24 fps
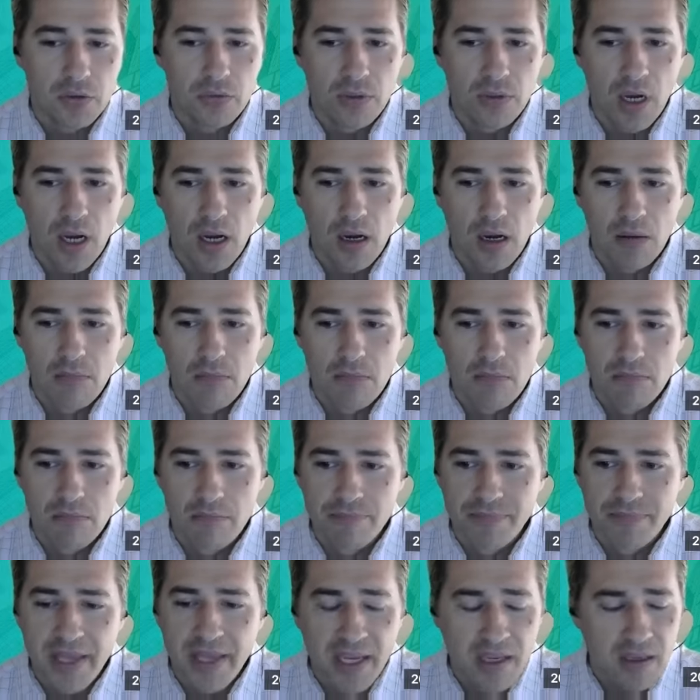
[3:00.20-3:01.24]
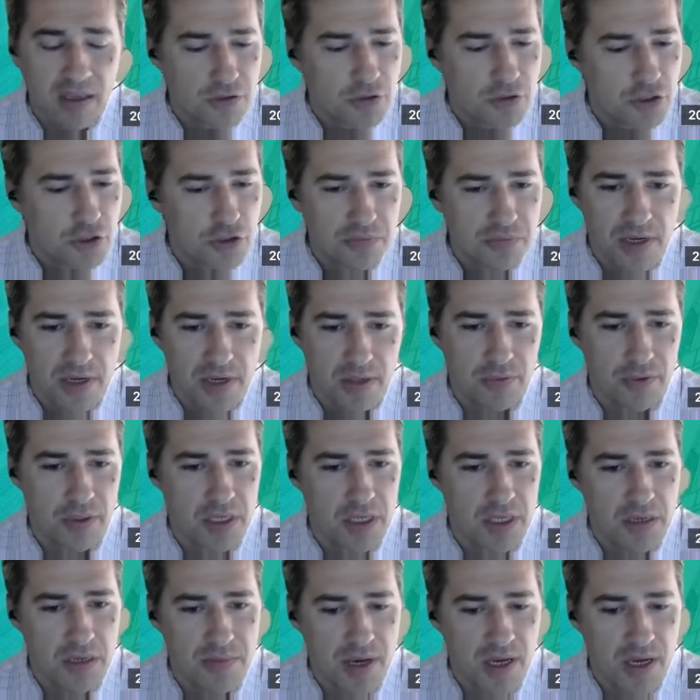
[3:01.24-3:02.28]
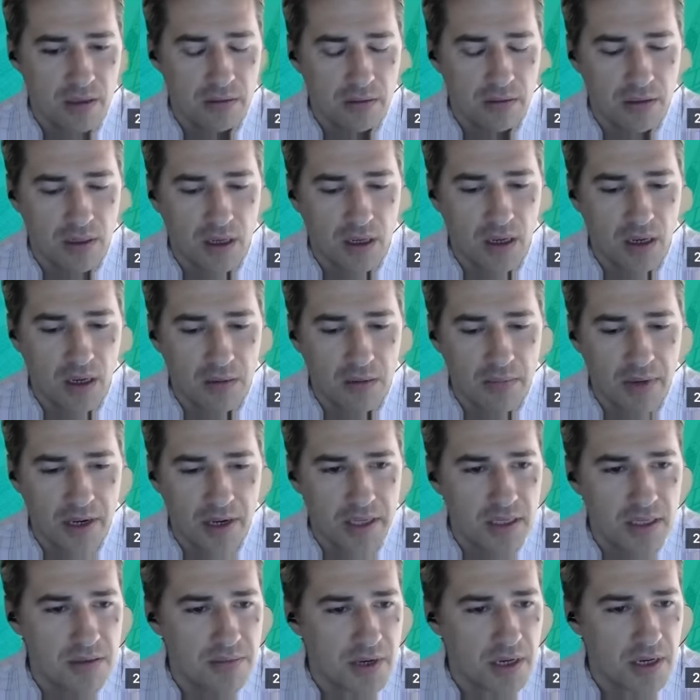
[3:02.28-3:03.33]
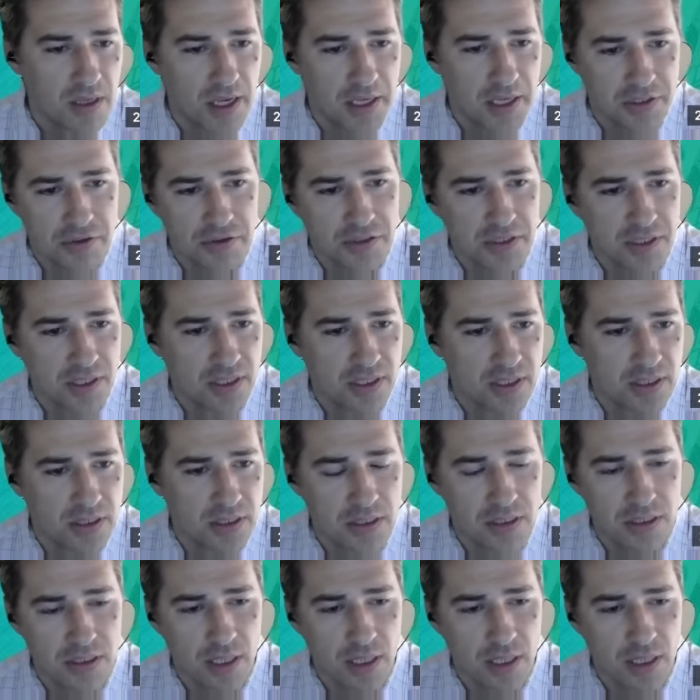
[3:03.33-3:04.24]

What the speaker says: So they can shoot me a quick email. My email address